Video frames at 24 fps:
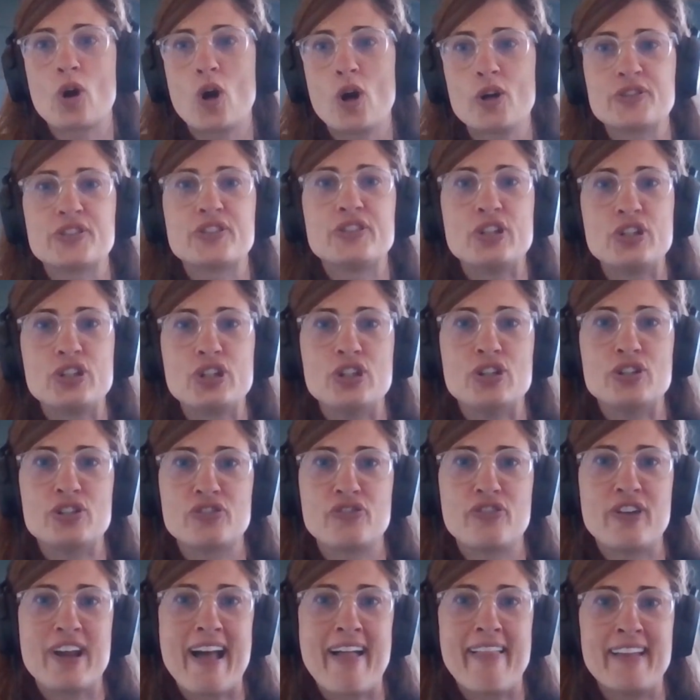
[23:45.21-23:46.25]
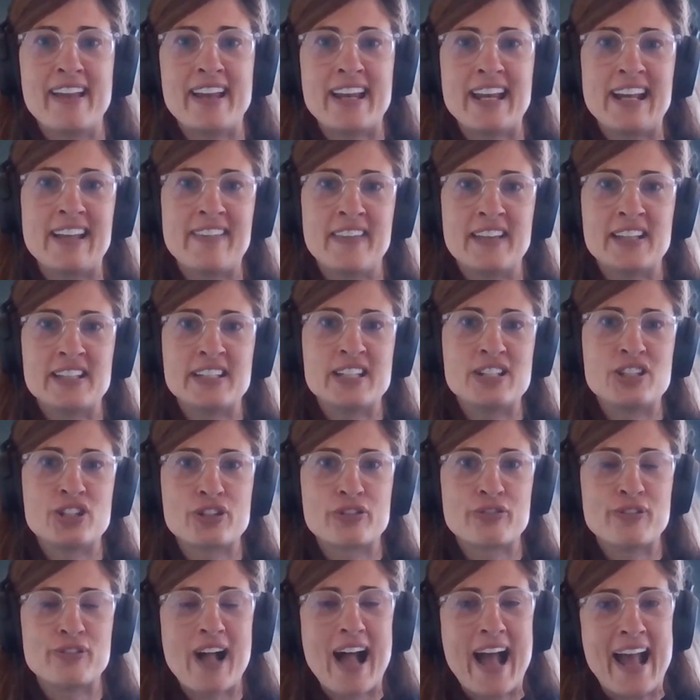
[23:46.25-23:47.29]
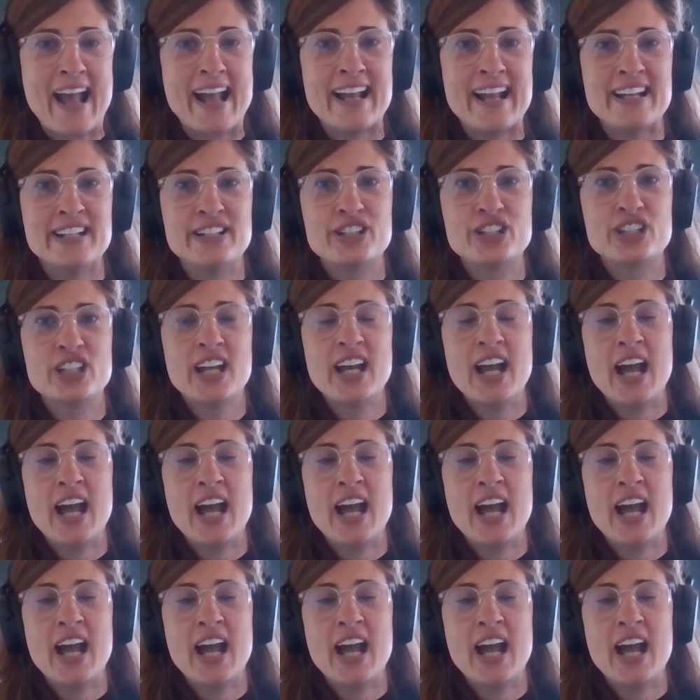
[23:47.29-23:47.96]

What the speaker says: constitutes reality in the digital age.